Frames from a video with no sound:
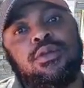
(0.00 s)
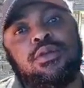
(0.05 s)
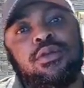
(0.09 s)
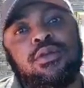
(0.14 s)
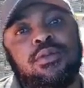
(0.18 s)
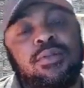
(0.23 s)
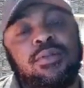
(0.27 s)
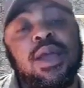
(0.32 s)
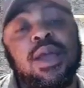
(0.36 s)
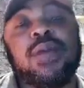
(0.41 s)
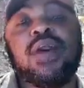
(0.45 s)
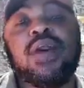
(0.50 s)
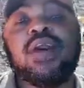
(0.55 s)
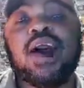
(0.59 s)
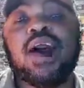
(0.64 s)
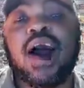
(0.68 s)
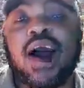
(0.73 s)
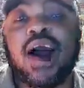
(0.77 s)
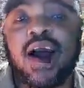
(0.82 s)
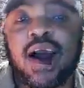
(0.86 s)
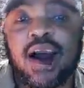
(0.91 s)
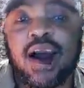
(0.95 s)
My
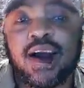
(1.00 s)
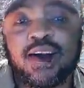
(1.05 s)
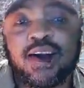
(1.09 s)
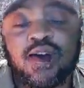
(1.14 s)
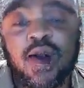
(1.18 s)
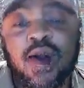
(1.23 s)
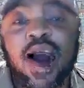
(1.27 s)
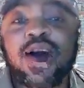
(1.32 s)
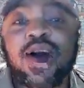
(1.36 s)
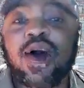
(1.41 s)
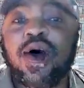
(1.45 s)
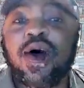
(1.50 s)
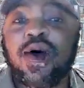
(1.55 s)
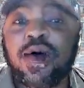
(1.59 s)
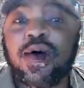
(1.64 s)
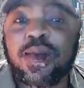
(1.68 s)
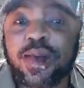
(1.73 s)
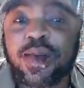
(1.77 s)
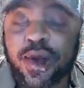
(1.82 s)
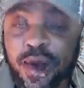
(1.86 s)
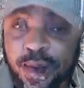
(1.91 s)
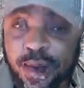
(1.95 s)
brother, you are your
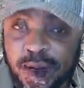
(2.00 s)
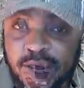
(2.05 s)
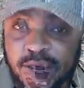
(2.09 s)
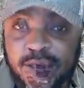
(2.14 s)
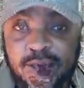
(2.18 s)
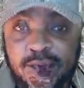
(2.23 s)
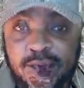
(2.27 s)
own problem.